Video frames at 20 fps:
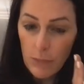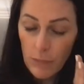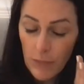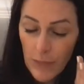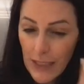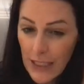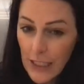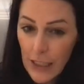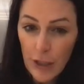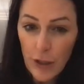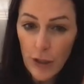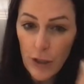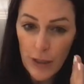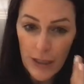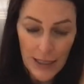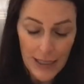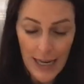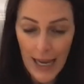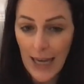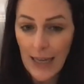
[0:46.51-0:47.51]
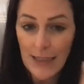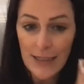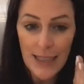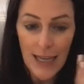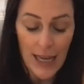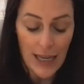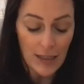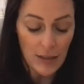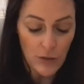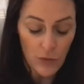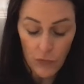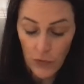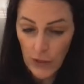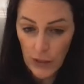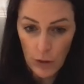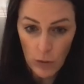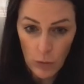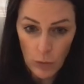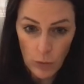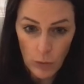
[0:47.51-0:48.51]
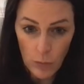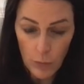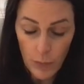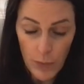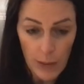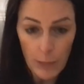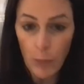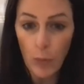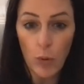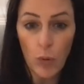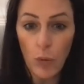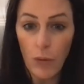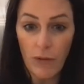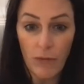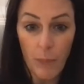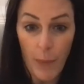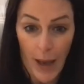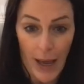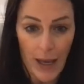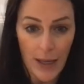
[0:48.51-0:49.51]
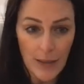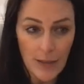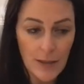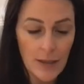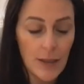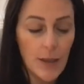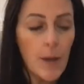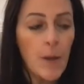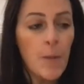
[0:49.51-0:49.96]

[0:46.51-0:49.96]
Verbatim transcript: hear connect and feel people who have passed